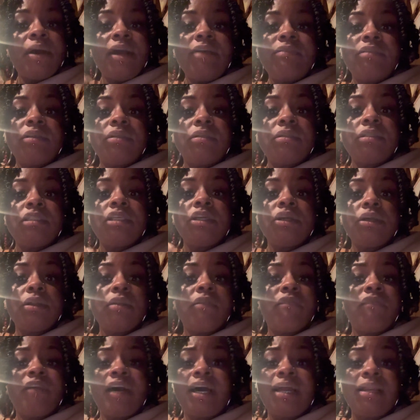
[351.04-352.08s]
have to turn the
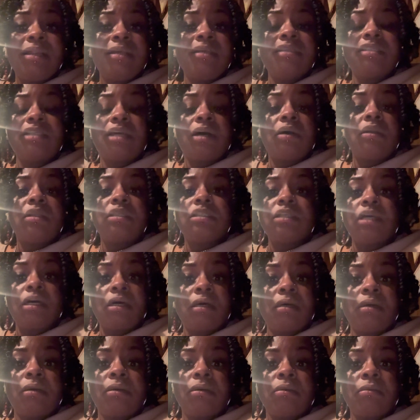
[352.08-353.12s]
balance all the
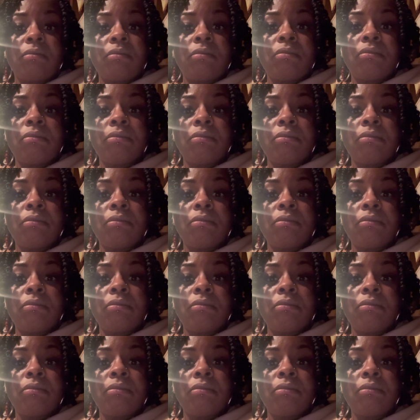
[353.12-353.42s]
time.